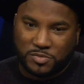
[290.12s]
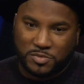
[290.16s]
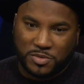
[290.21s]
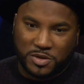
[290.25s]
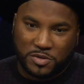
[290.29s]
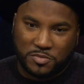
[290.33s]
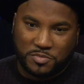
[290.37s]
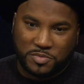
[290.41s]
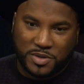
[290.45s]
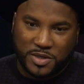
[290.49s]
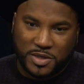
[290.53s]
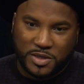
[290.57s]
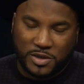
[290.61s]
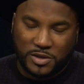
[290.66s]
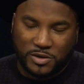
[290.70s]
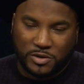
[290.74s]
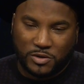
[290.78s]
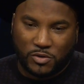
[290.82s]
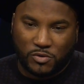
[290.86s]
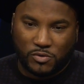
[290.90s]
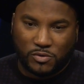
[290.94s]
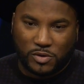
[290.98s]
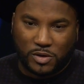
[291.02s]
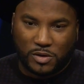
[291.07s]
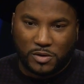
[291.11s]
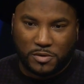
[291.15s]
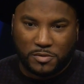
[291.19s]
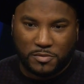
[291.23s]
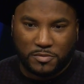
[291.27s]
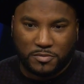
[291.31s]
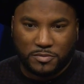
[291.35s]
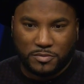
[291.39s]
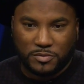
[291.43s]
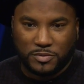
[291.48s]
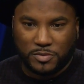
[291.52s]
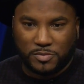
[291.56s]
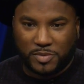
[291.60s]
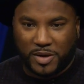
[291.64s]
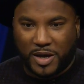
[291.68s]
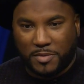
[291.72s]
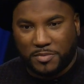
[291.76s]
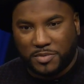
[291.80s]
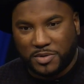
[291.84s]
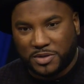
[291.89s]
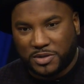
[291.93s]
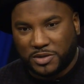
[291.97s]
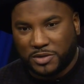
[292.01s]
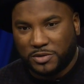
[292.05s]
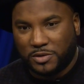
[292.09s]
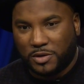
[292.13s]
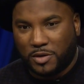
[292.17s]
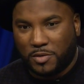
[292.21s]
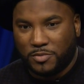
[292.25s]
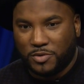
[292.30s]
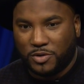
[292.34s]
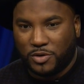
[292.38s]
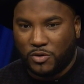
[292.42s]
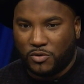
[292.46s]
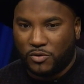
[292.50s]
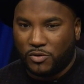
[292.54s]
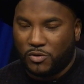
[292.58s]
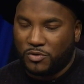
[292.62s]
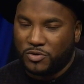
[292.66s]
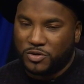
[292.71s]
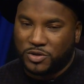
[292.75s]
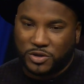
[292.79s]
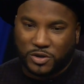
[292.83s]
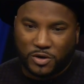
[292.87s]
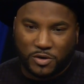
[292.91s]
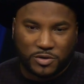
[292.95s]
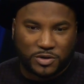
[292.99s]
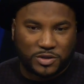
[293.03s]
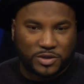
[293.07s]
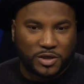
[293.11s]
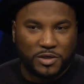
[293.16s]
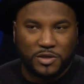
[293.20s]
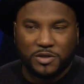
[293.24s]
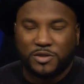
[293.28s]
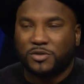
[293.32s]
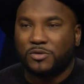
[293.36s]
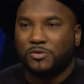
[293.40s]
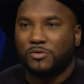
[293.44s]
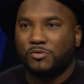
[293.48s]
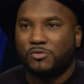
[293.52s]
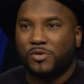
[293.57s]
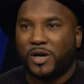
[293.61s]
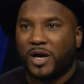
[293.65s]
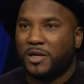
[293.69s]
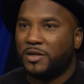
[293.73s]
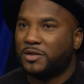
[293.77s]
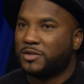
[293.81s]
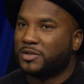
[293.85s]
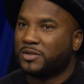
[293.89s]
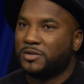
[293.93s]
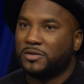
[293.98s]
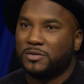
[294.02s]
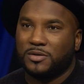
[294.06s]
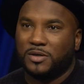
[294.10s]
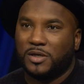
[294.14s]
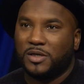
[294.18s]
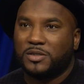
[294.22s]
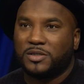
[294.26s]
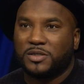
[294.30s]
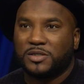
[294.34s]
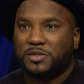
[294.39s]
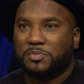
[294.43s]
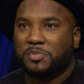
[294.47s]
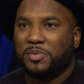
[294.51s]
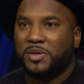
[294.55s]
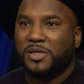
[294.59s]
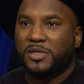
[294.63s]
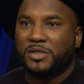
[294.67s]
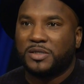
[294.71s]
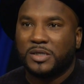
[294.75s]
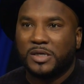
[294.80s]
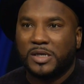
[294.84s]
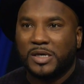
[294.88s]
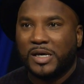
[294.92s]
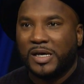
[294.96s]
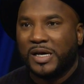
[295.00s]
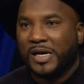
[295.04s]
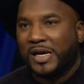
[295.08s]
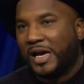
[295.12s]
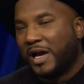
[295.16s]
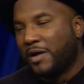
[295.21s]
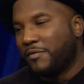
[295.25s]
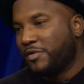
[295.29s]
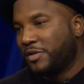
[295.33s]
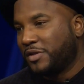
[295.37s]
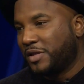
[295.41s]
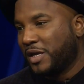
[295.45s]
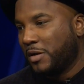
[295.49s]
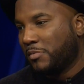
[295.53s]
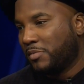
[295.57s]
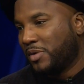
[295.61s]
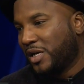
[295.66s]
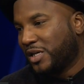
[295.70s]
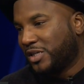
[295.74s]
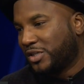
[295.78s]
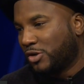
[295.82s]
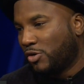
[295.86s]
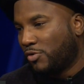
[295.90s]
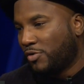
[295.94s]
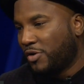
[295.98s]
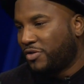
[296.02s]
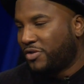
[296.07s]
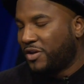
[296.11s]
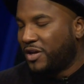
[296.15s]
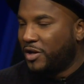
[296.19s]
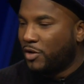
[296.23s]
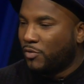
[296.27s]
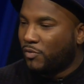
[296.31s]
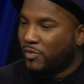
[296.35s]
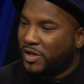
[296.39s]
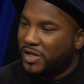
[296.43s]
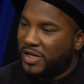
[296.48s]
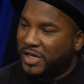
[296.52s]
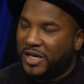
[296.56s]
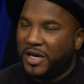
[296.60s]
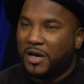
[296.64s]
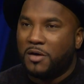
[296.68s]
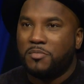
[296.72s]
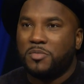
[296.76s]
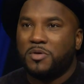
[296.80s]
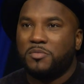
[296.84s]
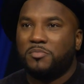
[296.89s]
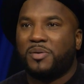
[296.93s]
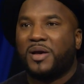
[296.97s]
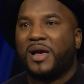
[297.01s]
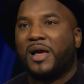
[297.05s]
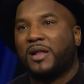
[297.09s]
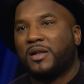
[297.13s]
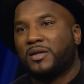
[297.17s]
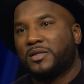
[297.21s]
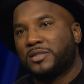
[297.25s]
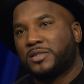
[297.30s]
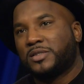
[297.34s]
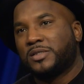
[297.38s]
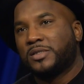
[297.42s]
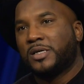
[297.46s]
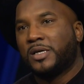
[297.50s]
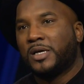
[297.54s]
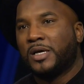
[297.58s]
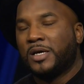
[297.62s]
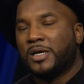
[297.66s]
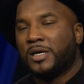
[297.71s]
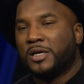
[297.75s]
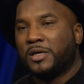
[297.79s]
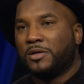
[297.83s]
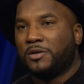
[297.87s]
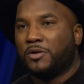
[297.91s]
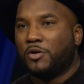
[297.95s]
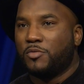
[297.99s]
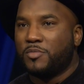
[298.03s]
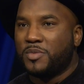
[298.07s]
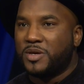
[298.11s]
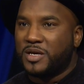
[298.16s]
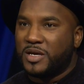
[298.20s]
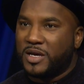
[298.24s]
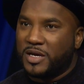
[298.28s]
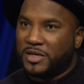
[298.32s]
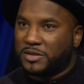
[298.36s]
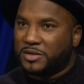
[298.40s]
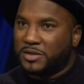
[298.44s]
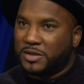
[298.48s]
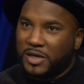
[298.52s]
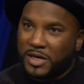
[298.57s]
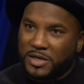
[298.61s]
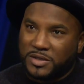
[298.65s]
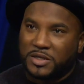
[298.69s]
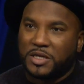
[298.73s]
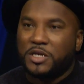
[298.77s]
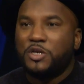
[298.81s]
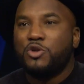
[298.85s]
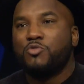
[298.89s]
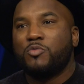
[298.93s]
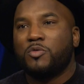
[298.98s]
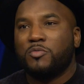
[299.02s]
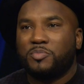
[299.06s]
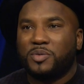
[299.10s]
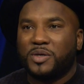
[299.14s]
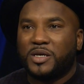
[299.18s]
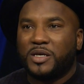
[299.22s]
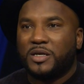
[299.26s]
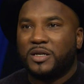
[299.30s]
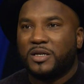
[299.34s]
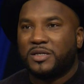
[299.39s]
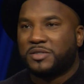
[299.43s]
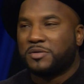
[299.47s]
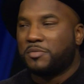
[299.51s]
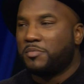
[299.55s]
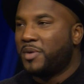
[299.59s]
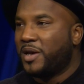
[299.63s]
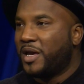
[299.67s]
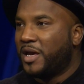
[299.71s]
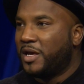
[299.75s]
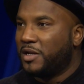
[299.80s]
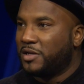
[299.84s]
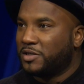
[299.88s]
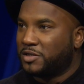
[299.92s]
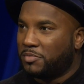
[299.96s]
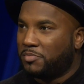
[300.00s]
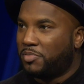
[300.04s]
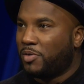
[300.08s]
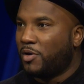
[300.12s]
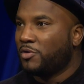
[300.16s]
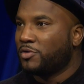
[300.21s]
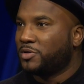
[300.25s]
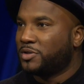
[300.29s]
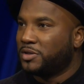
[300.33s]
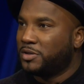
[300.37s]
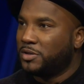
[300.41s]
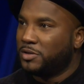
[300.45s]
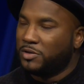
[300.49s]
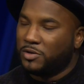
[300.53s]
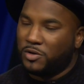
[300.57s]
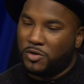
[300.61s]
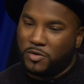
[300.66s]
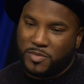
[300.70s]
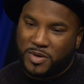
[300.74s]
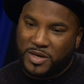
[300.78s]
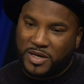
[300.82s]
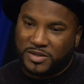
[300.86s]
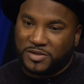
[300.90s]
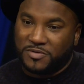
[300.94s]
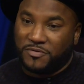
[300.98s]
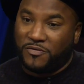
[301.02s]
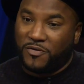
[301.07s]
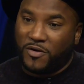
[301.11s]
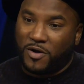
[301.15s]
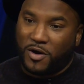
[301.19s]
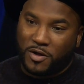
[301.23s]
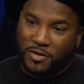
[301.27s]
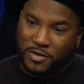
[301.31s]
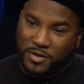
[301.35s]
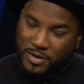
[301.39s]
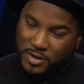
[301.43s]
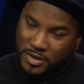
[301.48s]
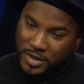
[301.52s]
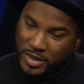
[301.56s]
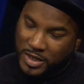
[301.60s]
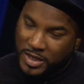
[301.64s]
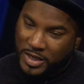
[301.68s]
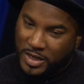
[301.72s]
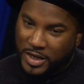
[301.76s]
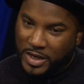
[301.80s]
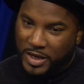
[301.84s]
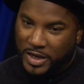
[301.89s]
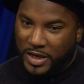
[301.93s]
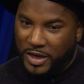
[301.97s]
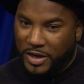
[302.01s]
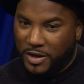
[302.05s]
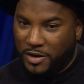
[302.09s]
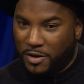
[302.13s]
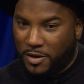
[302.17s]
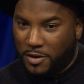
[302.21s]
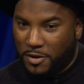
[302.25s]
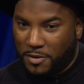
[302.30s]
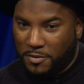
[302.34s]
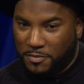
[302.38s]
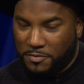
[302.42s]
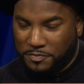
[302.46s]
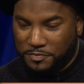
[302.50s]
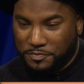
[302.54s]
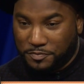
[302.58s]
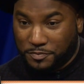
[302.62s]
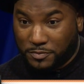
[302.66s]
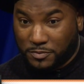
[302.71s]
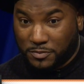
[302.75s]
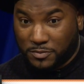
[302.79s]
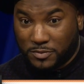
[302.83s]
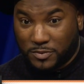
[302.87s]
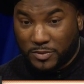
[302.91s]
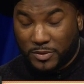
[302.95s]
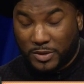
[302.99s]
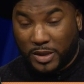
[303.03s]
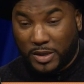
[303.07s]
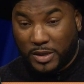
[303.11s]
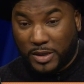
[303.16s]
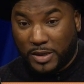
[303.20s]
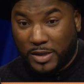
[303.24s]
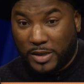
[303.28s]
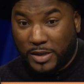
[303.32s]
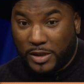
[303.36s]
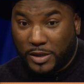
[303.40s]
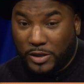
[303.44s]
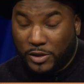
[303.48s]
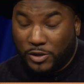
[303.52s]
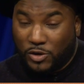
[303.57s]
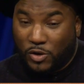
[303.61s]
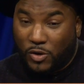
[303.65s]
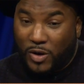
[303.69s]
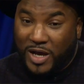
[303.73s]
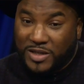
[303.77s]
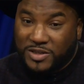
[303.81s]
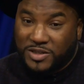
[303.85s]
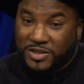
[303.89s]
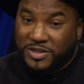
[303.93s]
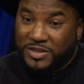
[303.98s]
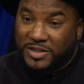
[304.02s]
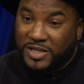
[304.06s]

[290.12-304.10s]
me to be, Baptist, go to church, Sunday school, had the Easter speech, everything. But that's the only thing that really kept me balanced. You You know what I mean? As a human being, as a man, as a person. You know what I mean? As a father. And you know, I just